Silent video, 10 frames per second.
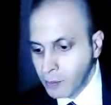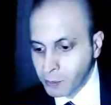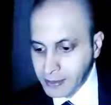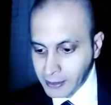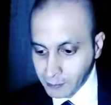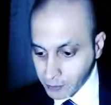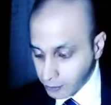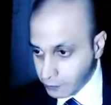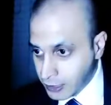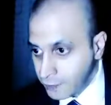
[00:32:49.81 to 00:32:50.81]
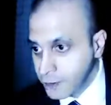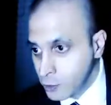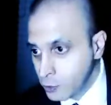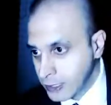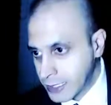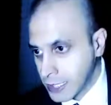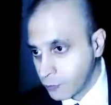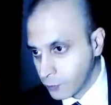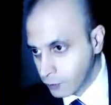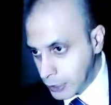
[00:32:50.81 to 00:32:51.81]
But I've given you this
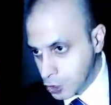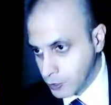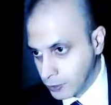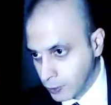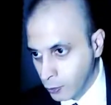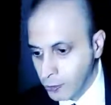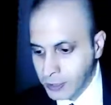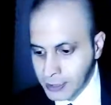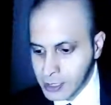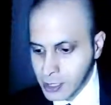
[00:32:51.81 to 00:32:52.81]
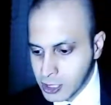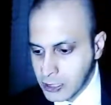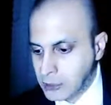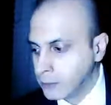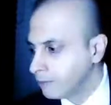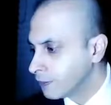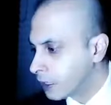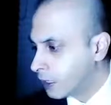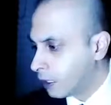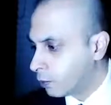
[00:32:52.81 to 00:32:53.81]
information now, and as I say,
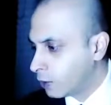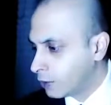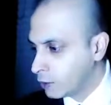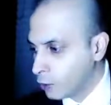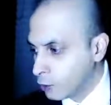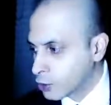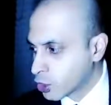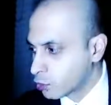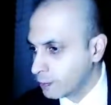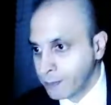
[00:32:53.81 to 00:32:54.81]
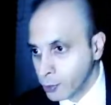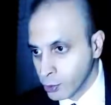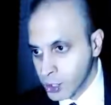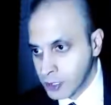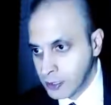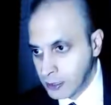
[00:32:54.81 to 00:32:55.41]
I will also post